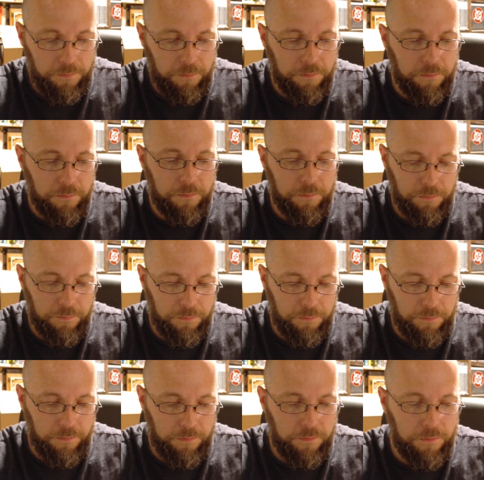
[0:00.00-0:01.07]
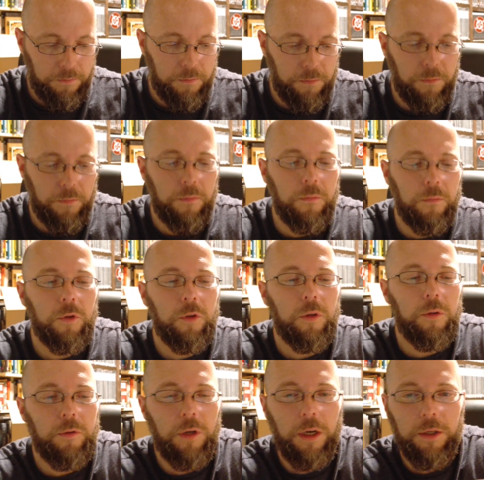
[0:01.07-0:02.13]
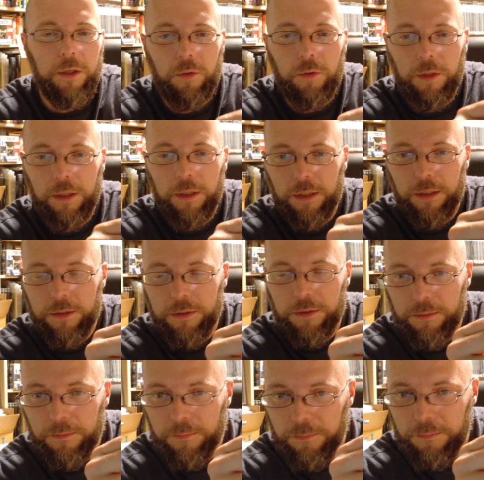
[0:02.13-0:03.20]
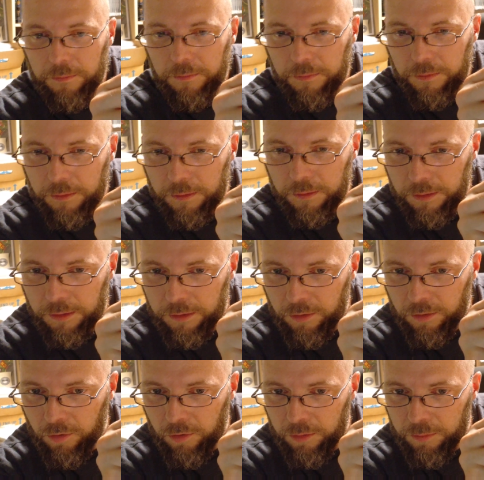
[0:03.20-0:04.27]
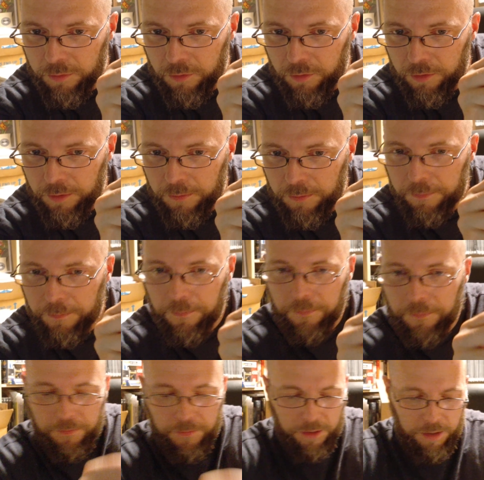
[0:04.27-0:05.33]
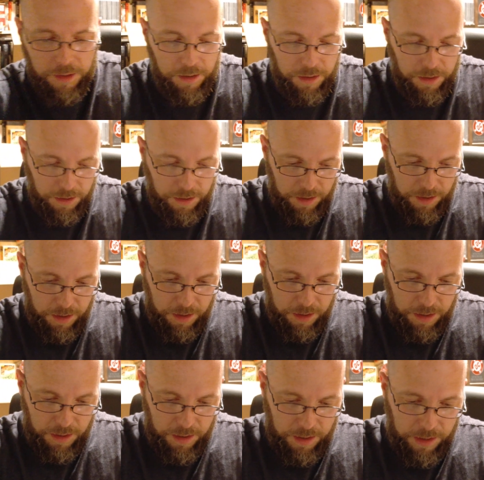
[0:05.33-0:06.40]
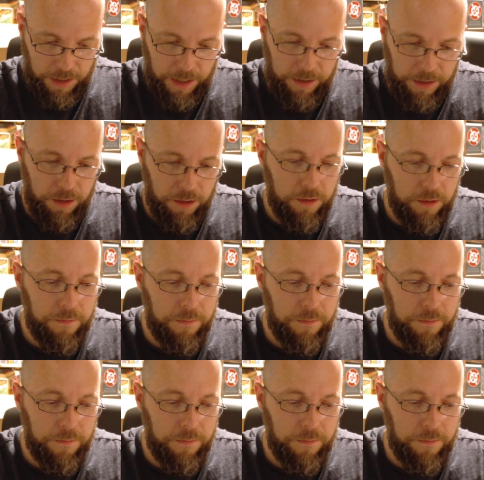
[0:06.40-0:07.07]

Let's go try to do it like this. Got the arms on them. And then you got the